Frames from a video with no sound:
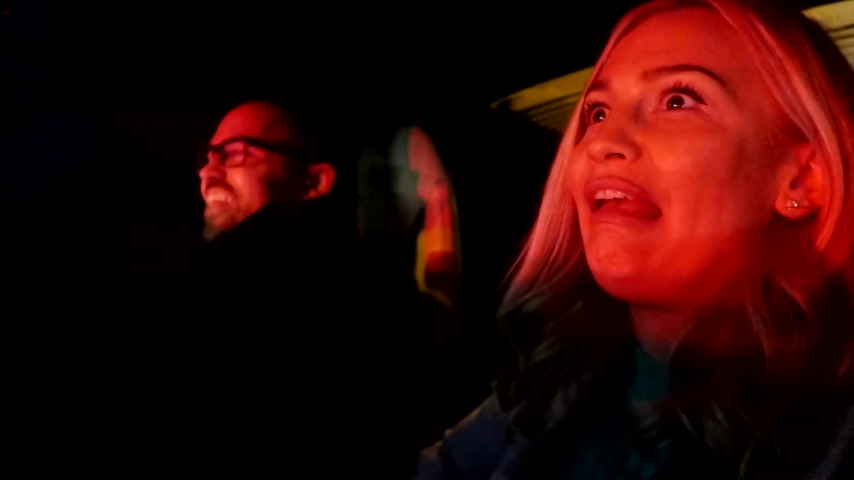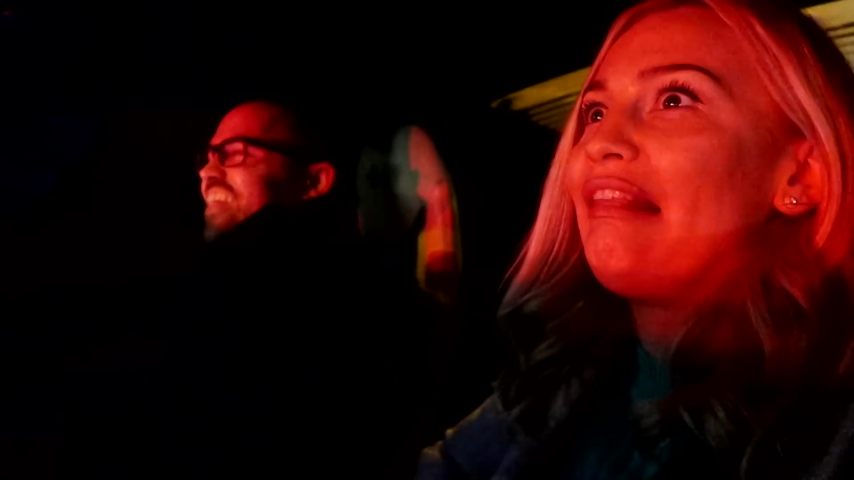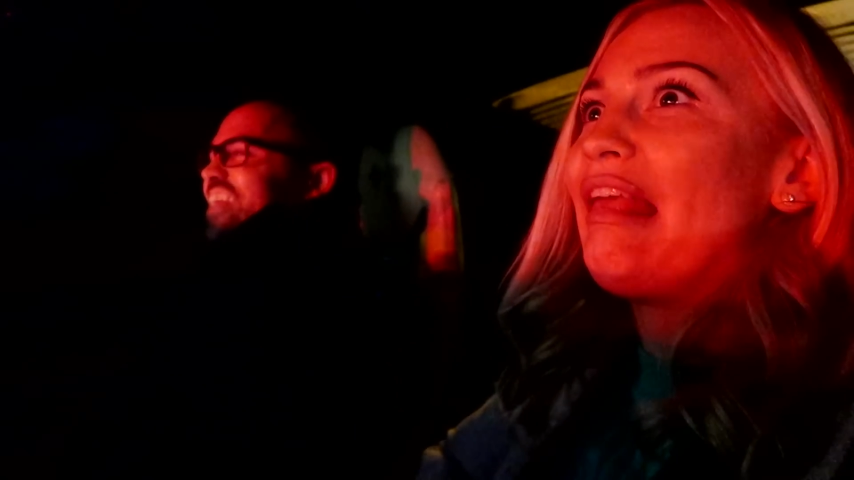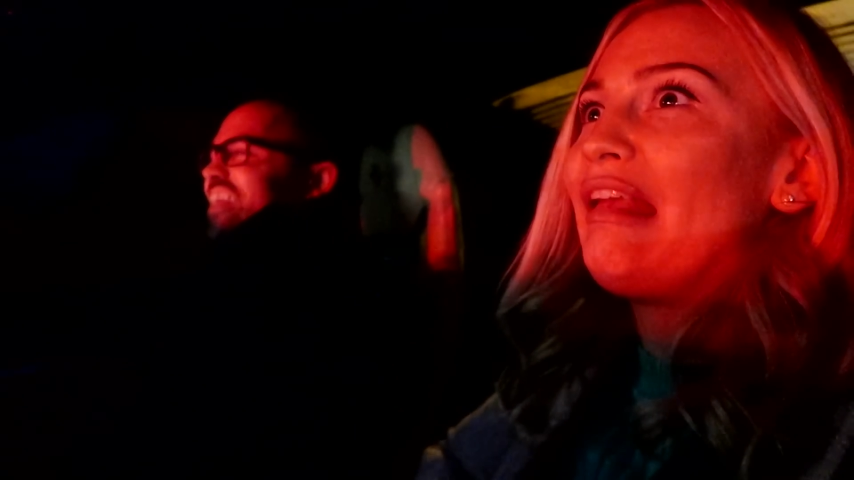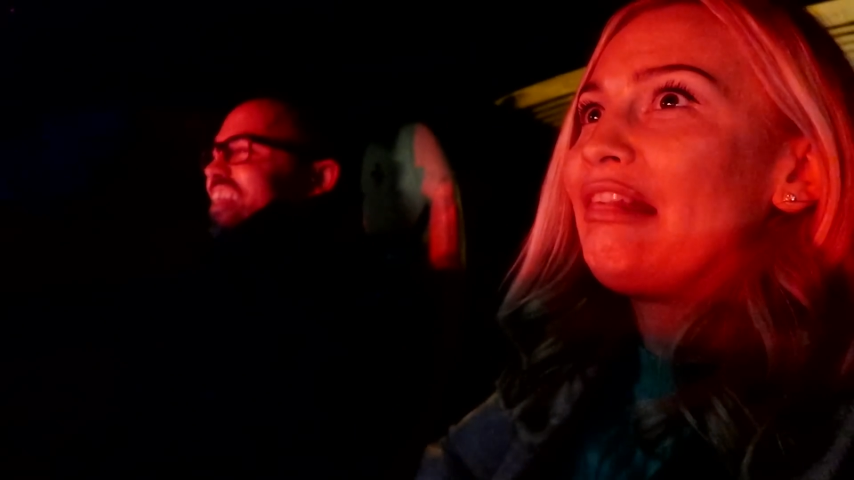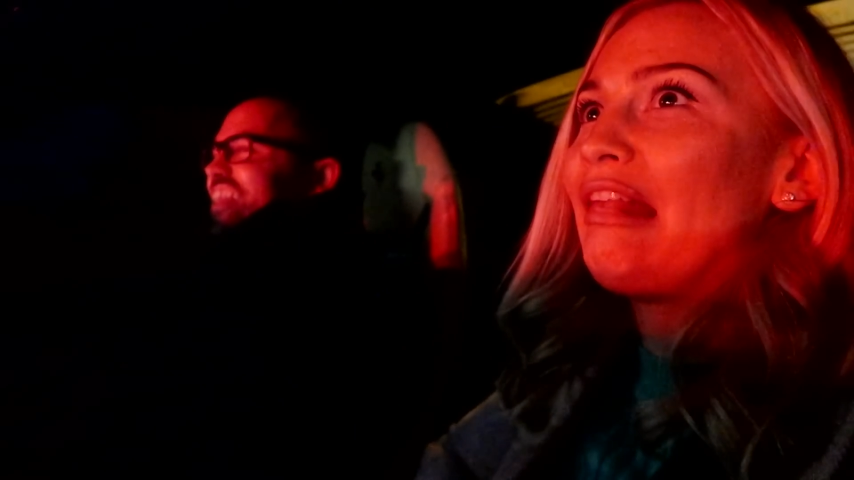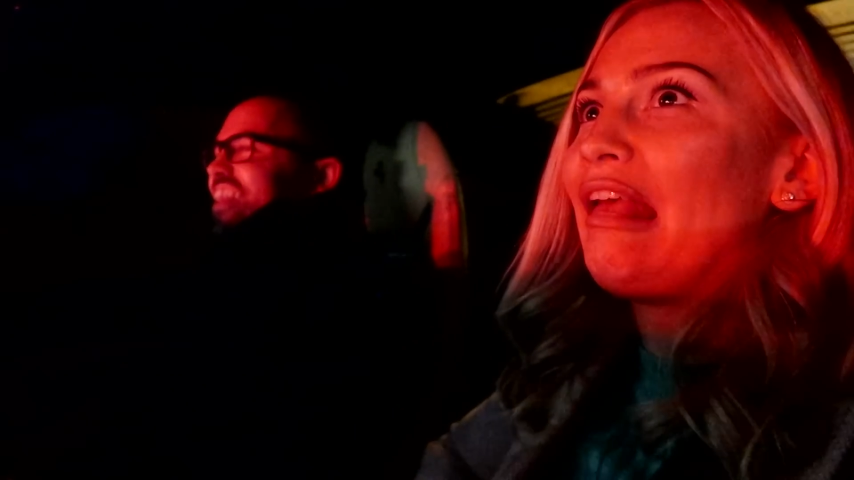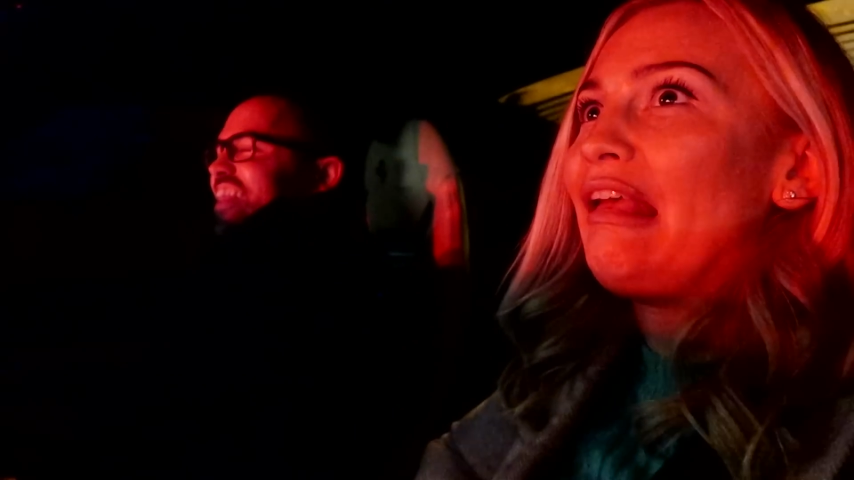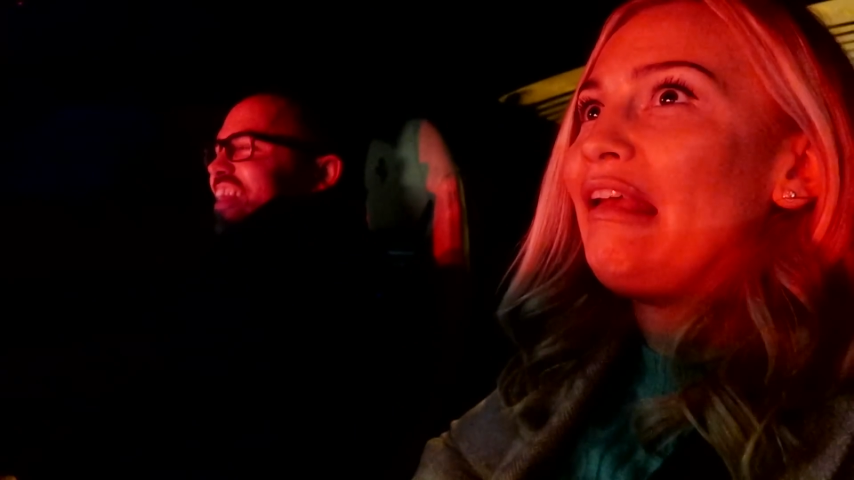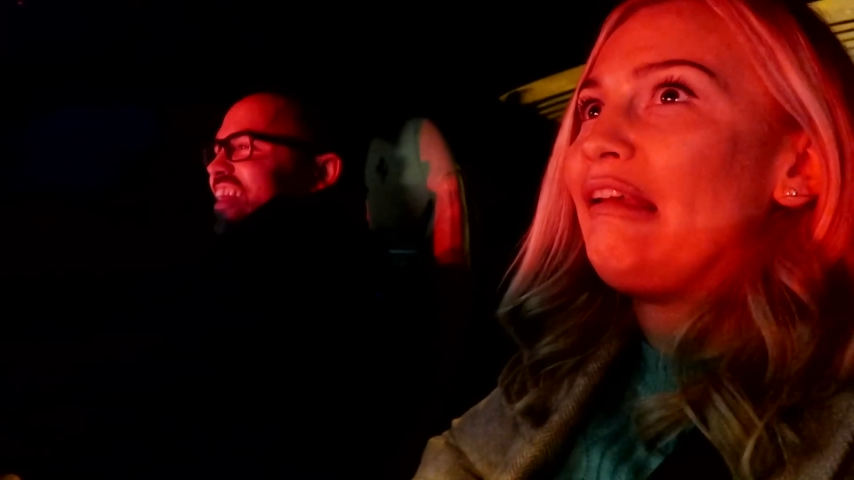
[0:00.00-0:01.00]

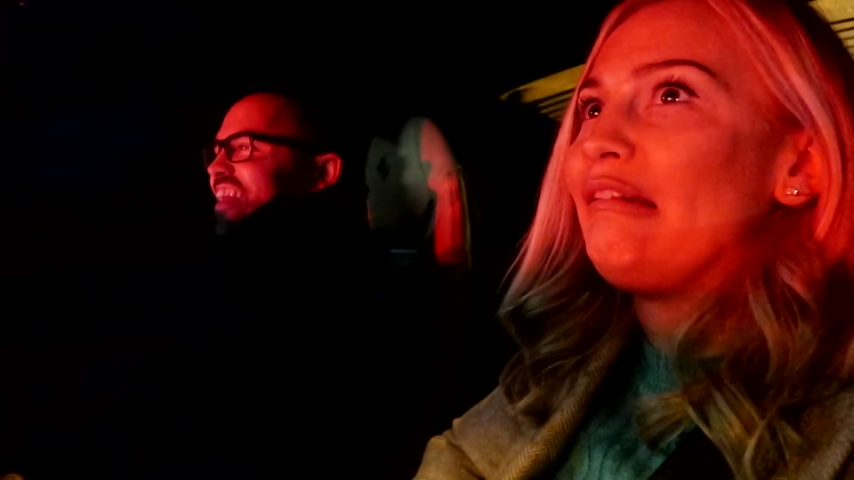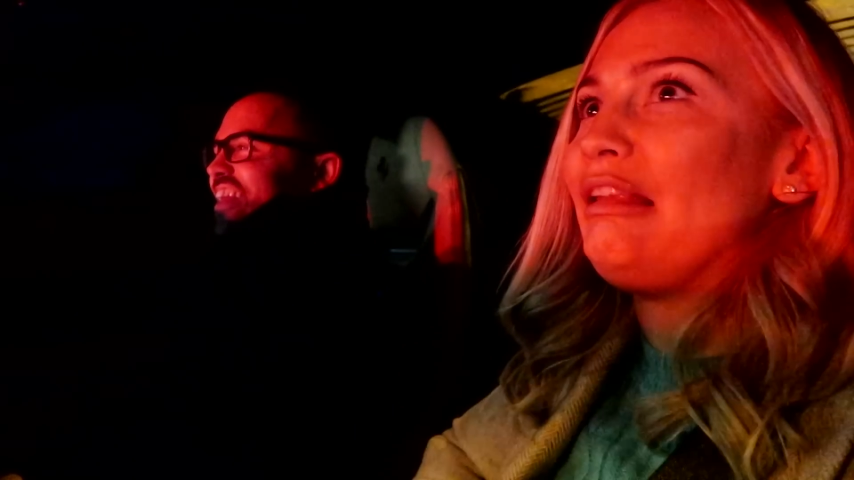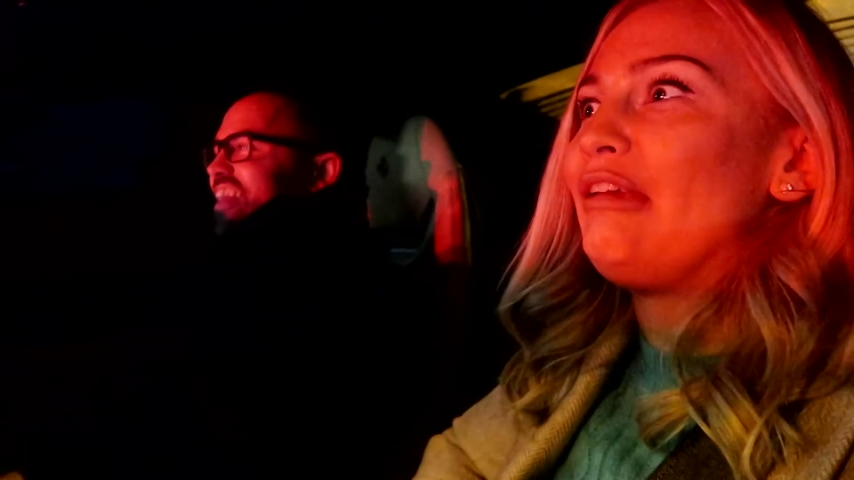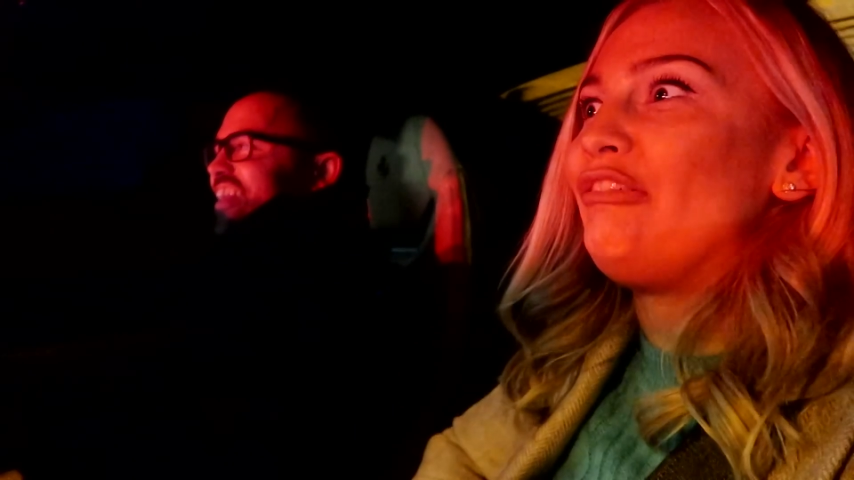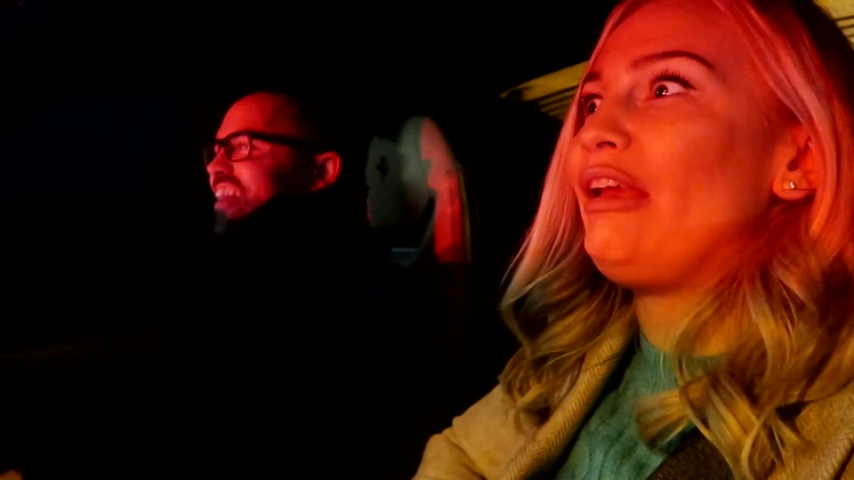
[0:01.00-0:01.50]
Alexa, will you